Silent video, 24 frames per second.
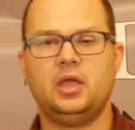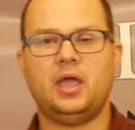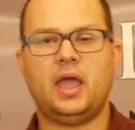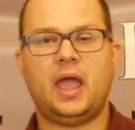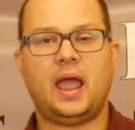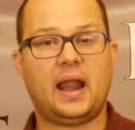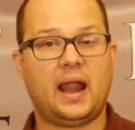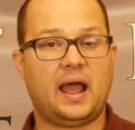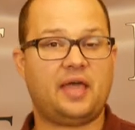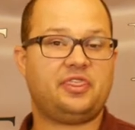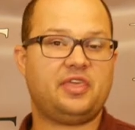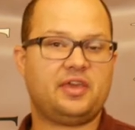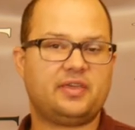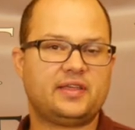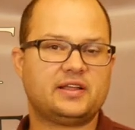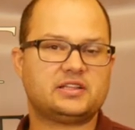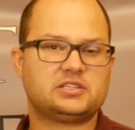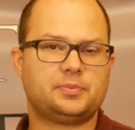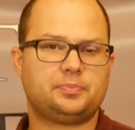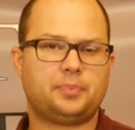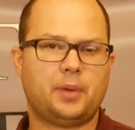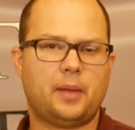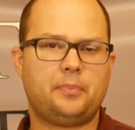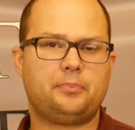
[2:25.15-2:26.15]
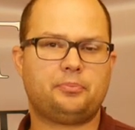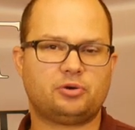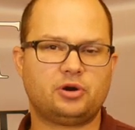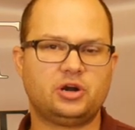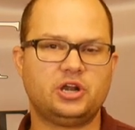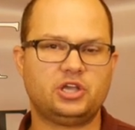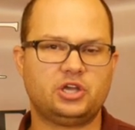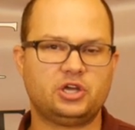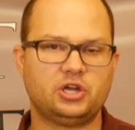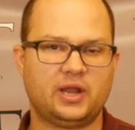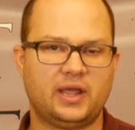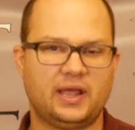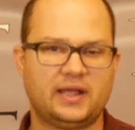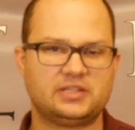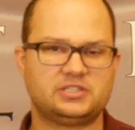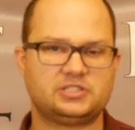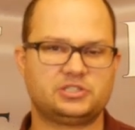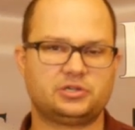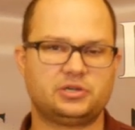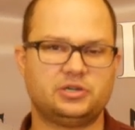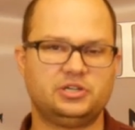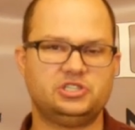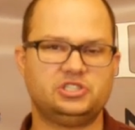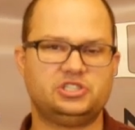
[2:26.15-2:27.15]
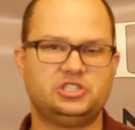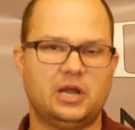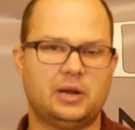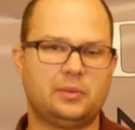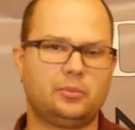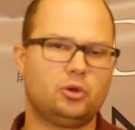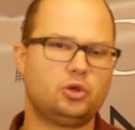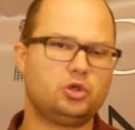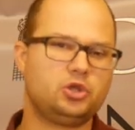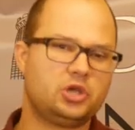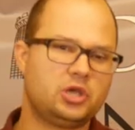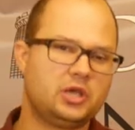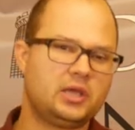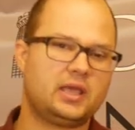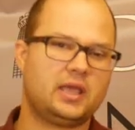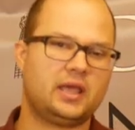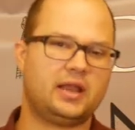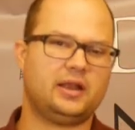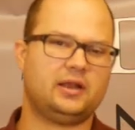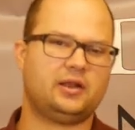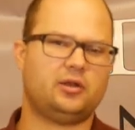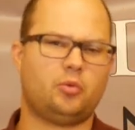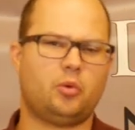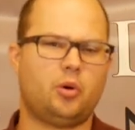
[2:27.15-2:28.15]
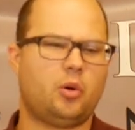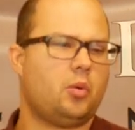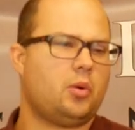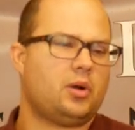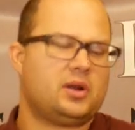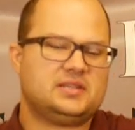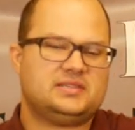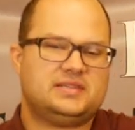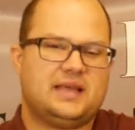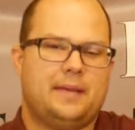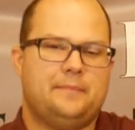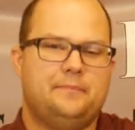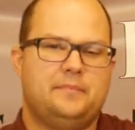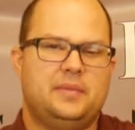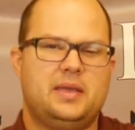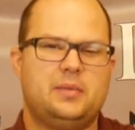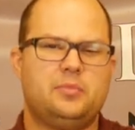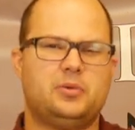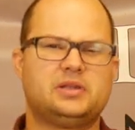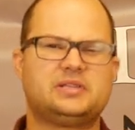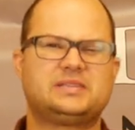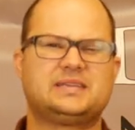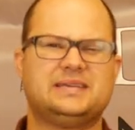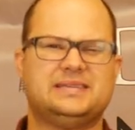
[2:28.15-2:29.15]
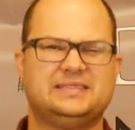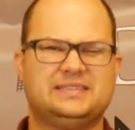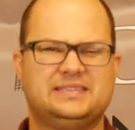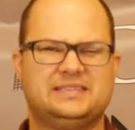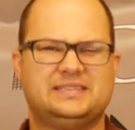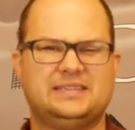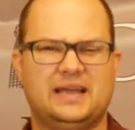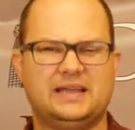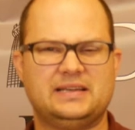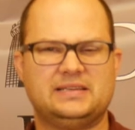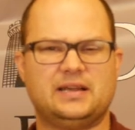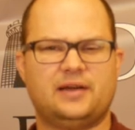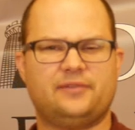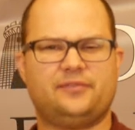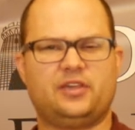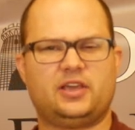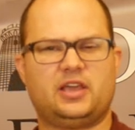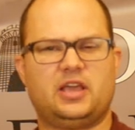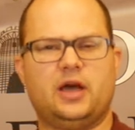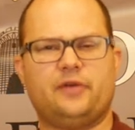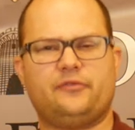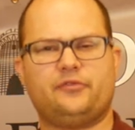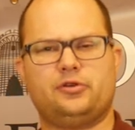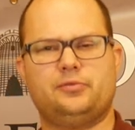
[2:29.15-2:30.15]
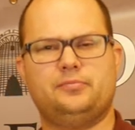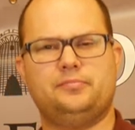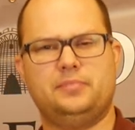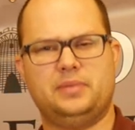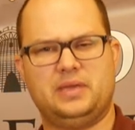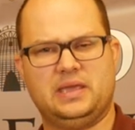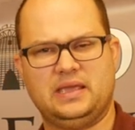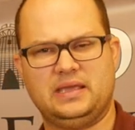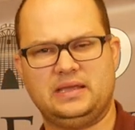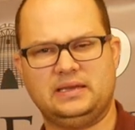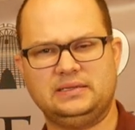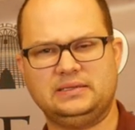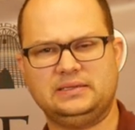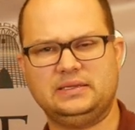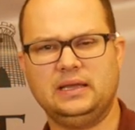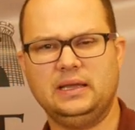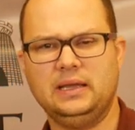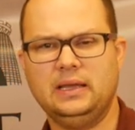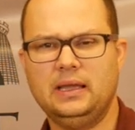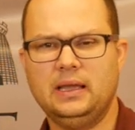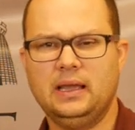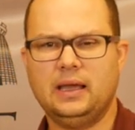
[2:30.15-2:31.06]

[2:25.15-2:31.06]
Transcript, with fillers: And I think that's a, a, pretty good answer in general. You can get into, well, what does that mean? What does consent of the governed mean?